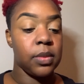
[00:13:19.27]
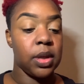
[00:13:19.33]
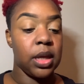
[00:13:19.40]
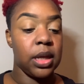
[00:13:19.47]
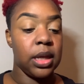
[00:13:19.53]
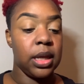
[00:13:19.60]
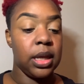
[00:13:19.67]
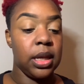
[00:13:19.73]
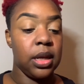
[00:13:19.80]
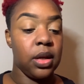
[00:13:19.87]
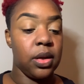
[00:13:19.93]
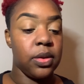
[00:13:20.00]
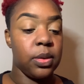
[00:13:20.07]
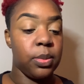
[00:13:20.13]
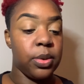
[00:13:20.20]
Gonna get it
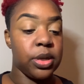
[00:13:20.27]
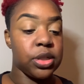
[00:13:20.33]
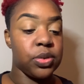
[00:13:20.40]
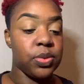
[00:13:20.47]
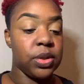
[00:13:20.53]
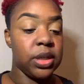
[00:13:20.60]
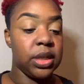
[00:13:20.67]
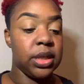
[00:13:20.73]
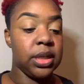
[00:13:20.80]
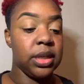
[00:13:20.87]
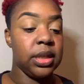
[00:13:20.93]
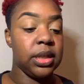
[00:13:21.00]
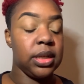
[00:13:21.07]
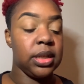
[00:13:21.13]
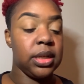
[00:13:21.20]
on the brush really
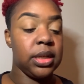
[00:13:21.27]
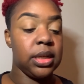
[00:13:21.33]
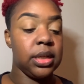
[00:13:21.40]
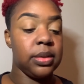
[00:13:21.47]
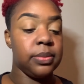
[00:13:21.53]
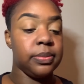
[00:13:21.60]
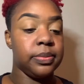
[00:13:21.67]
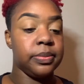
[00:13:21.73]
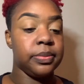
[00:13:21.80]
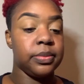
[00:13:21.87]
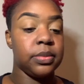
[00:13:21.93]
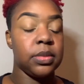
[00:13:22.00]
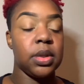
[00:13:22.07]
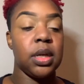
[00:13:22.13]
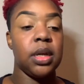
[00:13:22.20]
good.
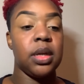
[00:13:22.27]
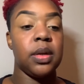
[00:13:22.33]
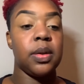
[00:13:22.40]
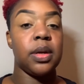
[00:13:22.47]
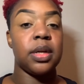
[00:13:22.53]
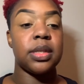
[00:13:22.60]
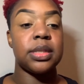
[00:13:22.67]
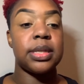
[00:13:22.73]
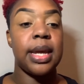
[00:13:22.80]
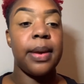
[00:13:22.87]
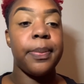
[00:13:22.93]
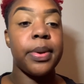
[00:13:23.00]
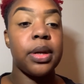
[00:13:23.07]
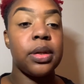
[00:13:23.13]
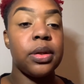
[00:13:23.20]
I'll
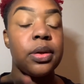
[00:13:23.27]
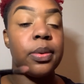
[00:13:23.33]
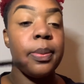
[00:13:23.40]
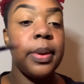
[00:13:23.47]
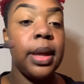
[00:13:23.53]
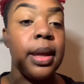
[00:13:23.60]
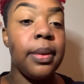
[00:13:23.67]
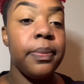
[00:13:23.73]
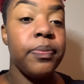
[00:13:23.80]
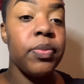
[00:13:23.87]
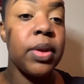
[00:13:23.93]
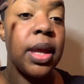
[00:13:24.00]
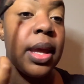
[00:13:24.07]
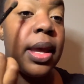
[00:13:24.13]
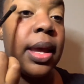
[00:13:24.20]
tap it a little bit,
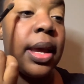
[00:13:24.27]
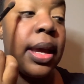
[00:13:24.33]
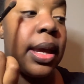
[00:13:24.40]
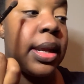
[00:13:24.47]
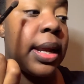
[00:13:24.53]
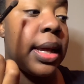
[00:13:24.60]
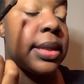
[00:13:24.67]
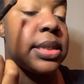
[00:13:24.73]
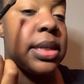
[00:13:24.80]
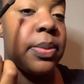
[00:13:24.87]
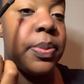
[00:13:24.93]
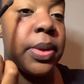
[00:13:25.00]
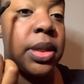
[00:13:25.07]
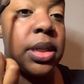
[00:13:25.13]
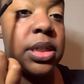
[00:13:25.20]
and I
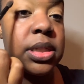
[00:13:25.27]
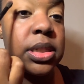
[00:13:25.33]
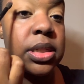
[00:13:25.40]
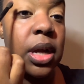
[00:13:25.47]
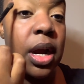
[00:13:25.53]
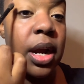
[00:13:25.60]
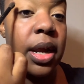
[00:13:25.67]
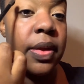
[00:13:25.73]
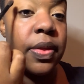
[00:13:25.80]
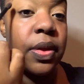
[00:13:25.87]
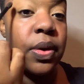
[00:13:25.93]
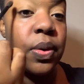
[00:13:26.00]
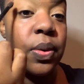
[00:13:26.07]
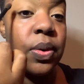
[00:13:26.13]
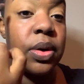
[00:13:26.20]
typically start in the
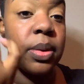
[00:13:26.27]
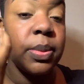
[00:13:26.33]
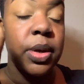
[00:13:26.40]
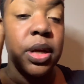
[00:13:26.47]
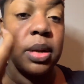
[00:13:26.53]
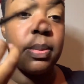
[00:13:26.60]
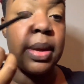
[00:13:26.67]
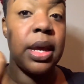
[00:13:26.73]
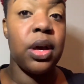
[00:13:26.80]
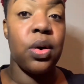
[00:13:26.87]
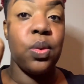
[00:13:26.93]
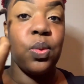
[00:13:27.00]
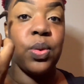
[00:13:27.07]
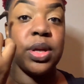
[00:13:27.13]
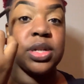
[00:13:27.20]
corner. I'm gonna make a
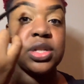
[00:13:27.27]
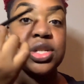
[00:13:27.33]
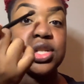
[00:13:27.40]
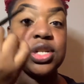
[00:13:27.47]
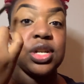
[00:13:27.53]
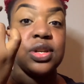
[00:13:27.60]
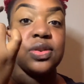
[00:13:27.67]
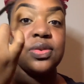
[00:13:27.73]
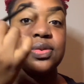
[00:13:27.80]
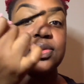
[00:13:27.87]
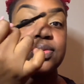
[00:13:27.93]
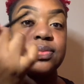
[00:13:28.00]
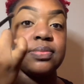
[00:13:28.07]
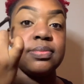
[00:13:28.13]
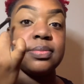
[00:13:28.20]
windshield